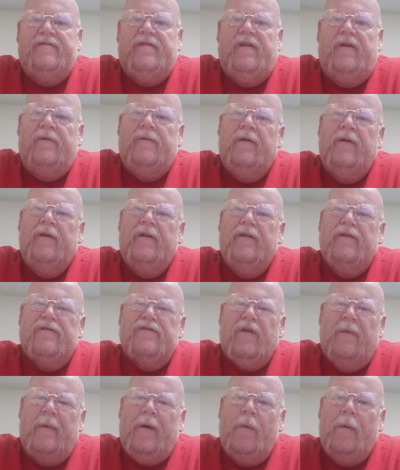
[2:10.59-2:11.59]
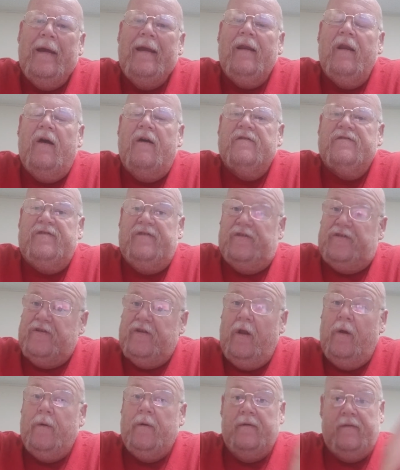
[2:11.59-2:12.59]
So my weight loss is
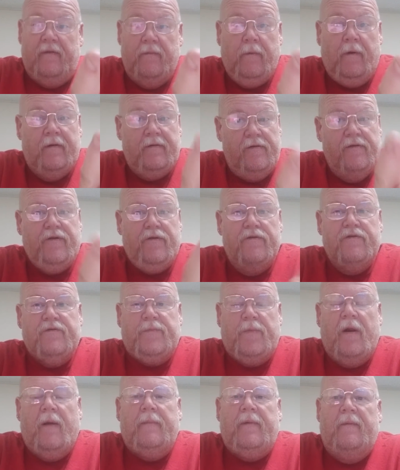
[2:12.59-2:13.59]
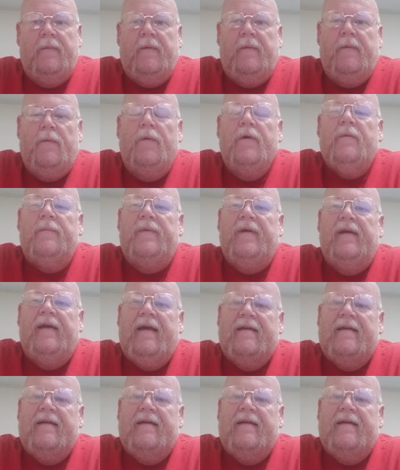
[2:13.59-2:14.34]
slower than what yours probably will be.